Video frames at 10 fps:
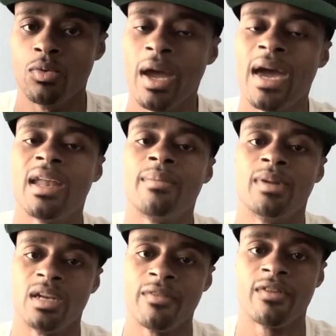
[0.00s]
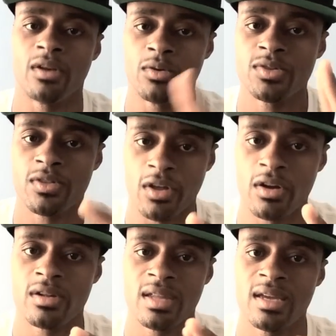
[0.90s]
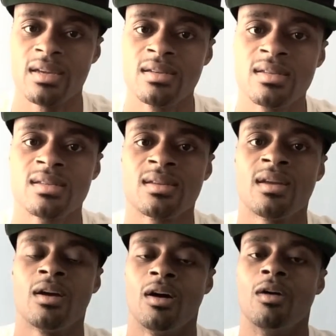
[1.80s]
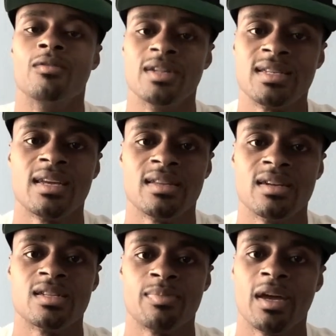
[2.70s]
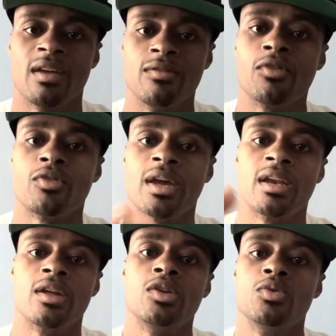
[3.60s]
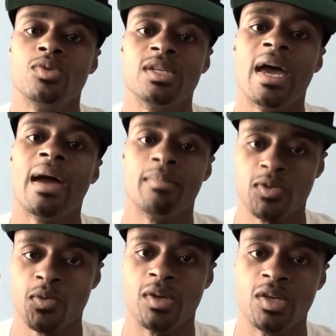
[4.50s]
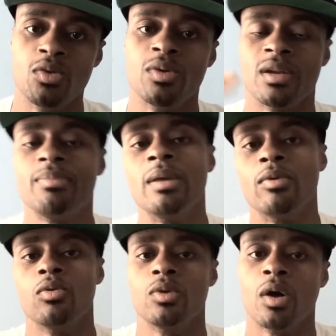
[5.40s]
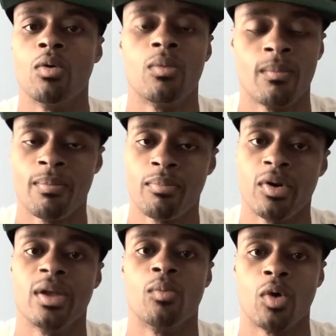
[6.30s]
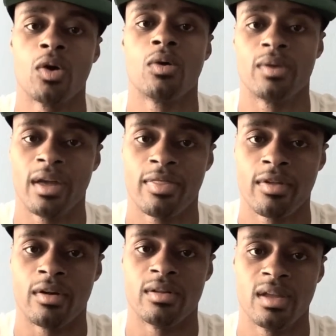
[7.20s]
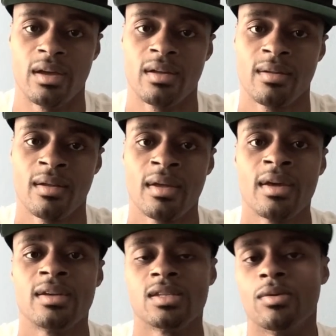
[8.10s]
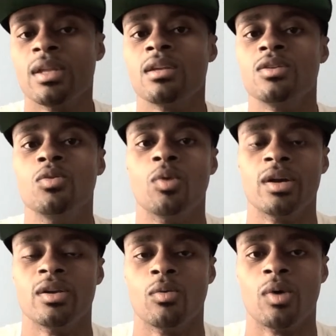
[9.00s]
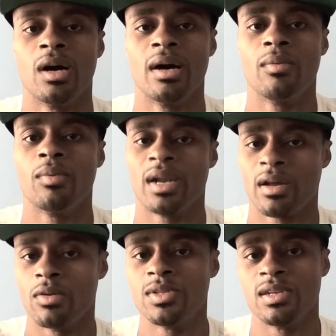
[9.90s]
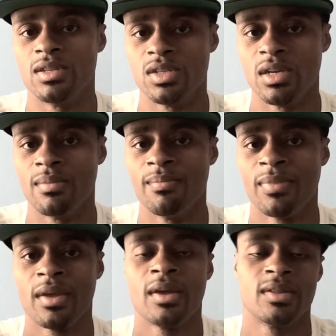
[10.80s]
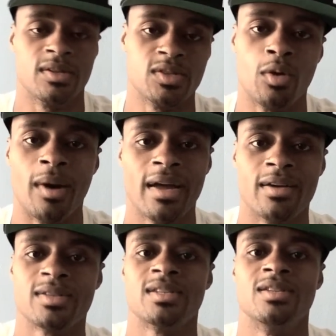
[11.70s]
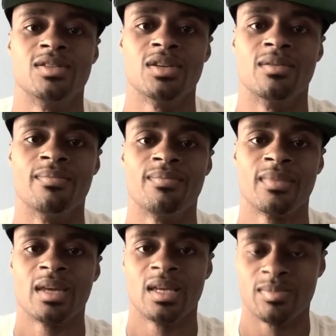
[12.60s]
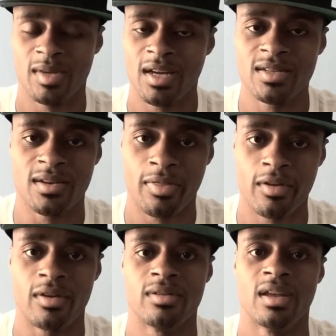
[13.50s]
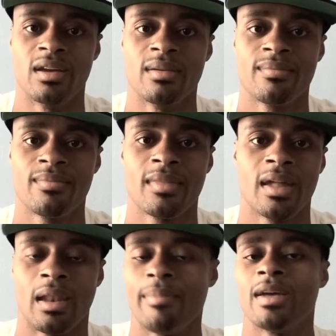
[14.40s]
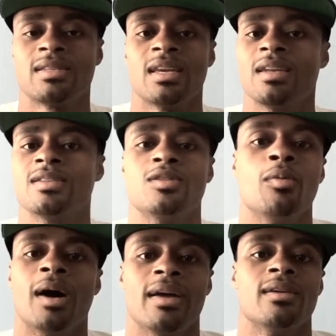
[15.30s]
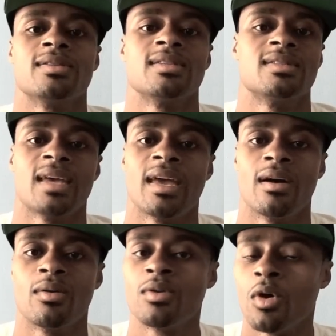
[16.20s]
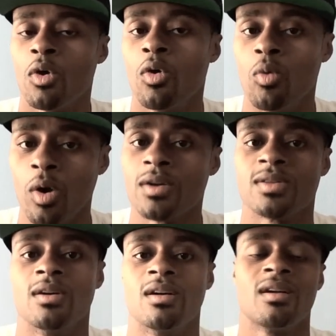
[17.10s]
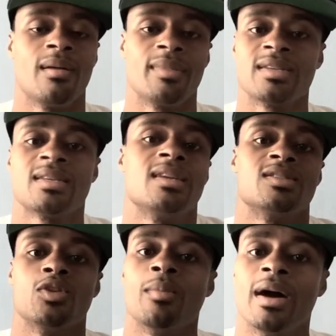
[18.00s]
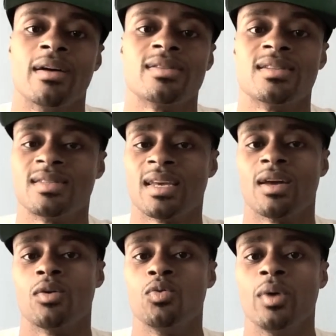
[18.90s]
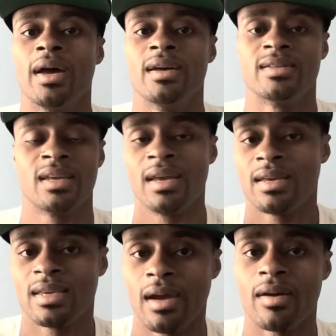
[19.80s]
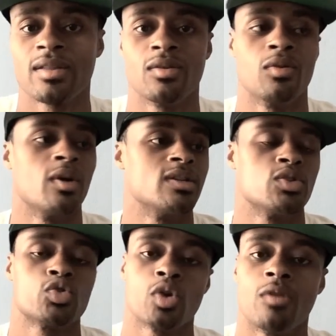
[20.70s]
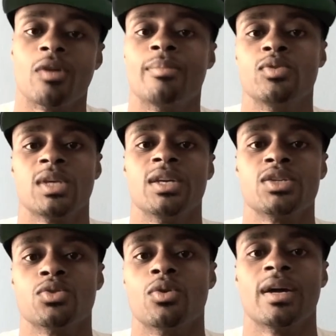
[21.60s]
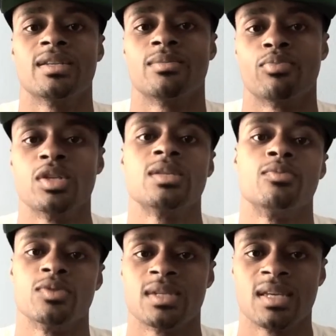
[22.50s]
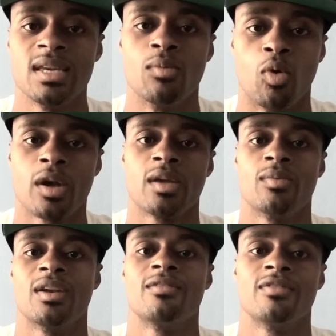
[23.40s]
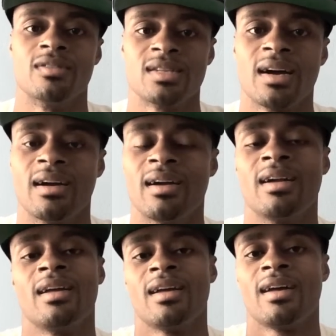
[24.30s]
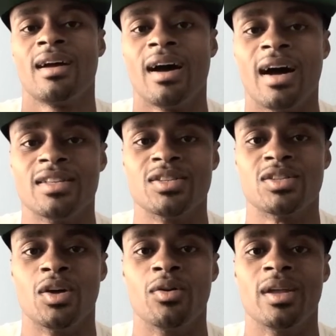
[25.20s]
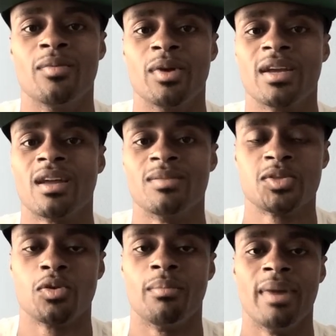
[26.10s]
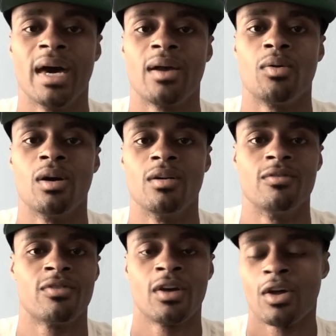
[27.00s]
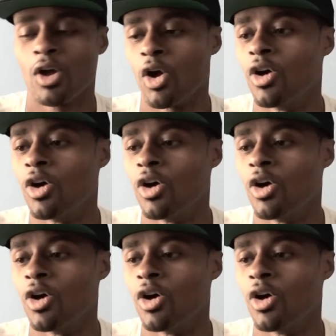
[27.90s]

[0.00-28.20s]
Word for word: you add up enough of those third days, over a ten-year span, you created a huge gap between you and the people who don't put in work on that third day. So any of you wondering why when I go to the gym, there's nobody else in the gym, it's because of the third day. And I'm not saying there's nobody else in town who works hard. I'm not saying there's nobody else in town who has character or has a strong reputation or has the principles to keep working when they feel tired. I just know that when it comes to a battle of